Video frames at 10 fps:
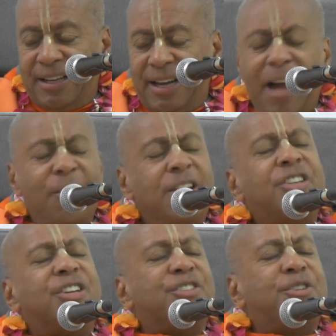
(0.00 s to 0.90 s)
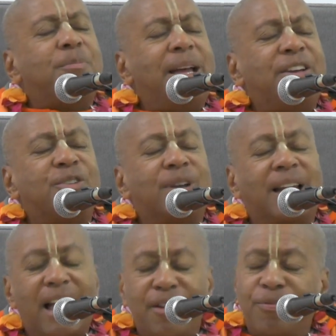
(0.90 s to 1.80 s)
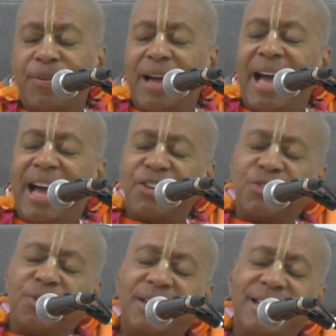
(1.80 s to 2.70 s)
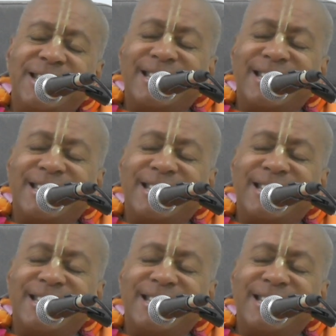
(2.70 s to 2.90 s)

How is it to make your life actually